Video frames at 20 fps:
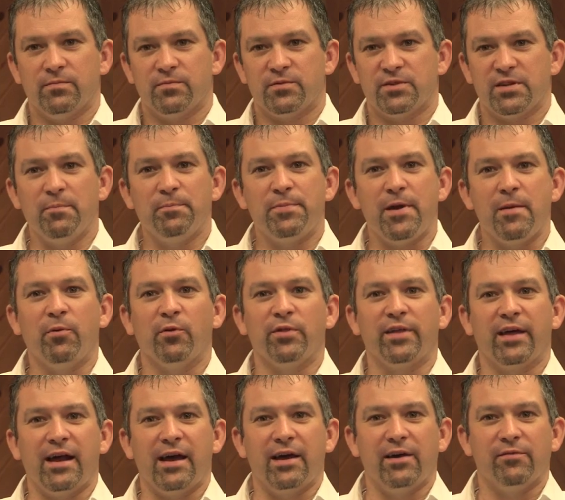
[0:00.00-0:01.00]
Some people
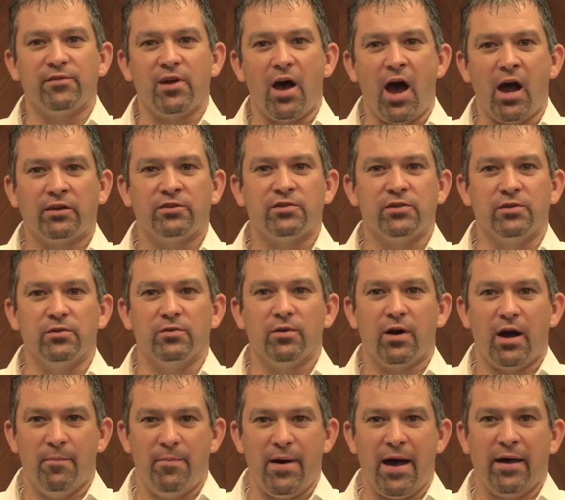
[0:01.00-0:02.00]
that I have talked to
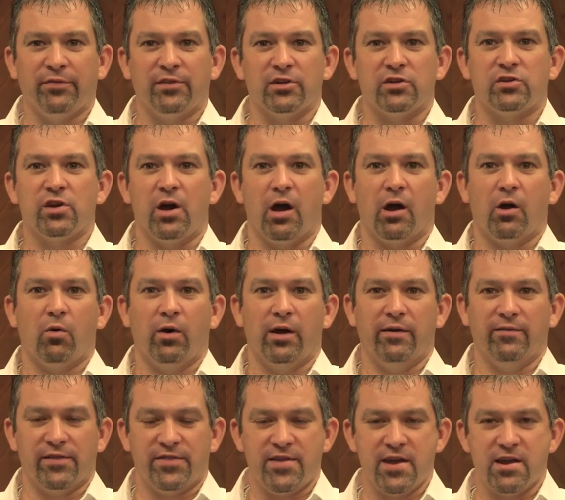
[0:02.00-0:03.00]
about the
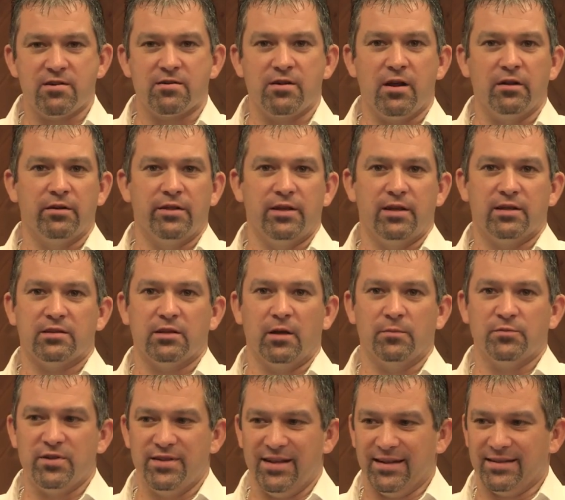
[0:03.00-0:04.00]
Shockwave, I think, are under the
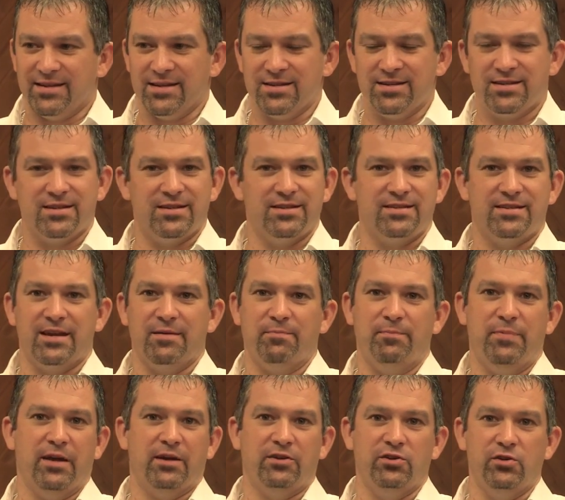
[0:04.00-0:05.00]
assumption that this is a
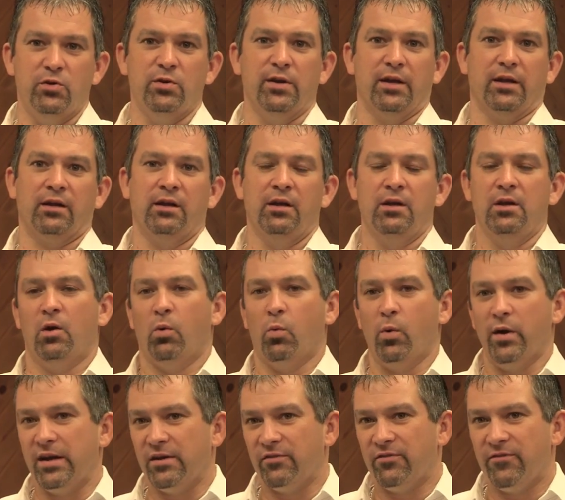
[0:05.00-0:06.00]
big unit,
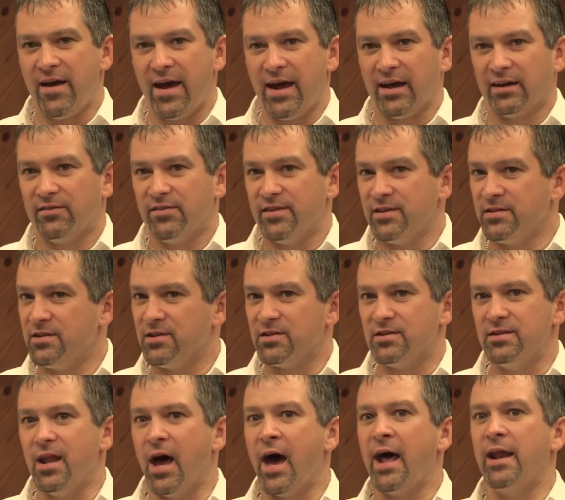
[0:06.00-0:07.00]
when in fact, this is
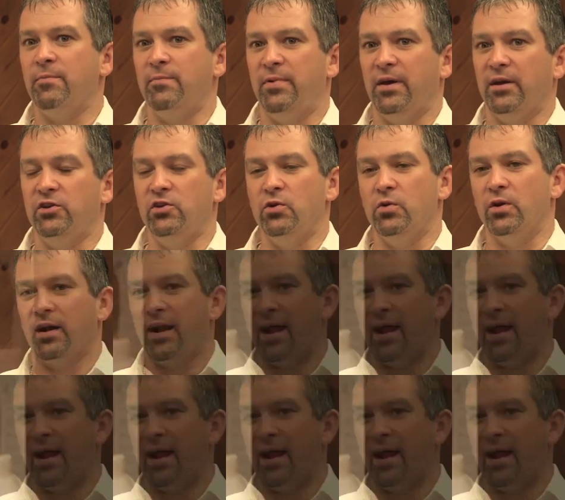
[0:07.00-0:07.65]
not a big unit.